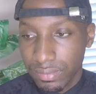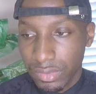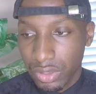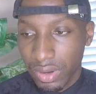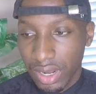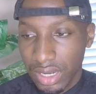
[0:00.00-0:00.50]

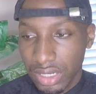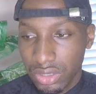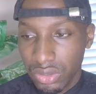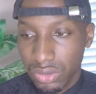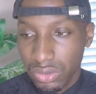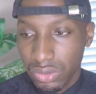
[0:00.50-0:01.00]
trying
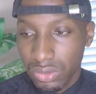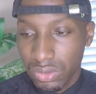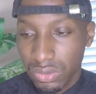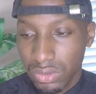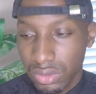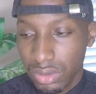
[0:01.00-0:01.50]

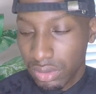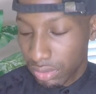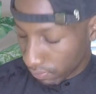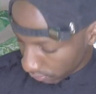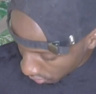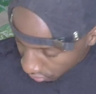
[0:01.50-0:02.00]
to
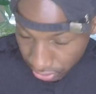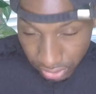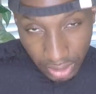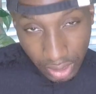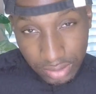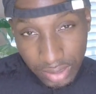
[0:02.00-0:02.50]
put your
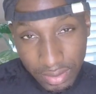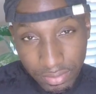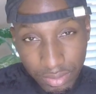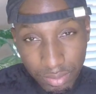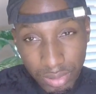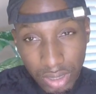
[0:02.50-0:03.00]
sex life
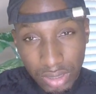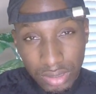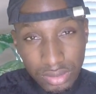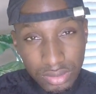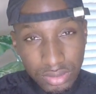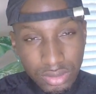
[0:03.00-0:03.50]
on
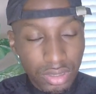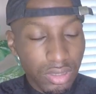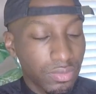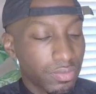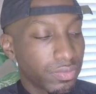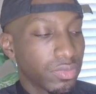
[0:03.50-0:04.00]
pause,
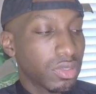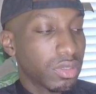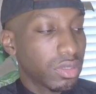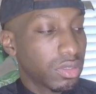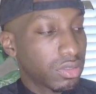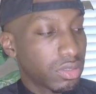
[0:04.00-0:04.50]

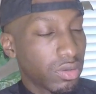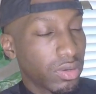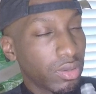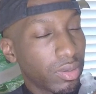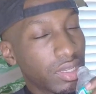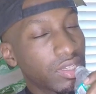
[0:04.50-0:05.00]
So
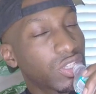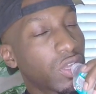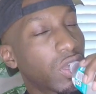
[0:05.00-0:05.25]
anyways,